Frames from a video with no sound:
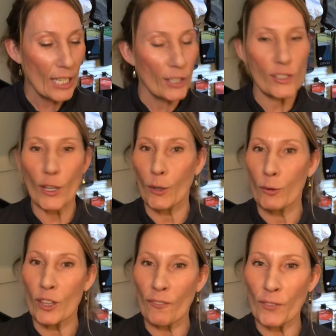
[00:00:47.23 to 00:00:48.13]
So
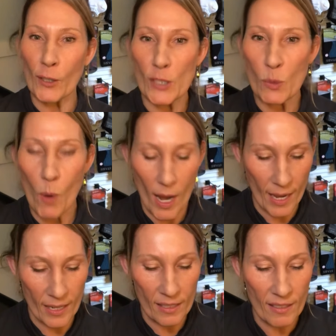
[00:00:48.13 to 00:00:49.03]
the first
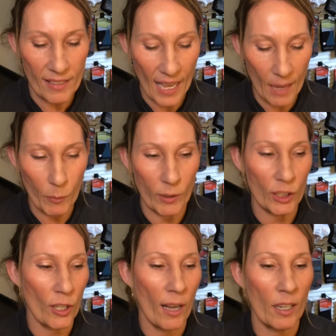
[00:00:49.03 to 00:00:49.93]
one that I'm going to
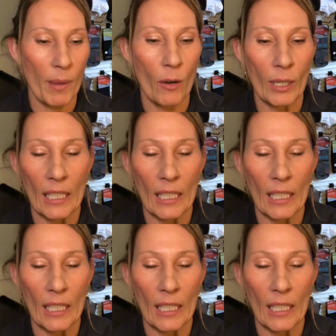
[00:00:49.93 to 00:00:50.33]
talk about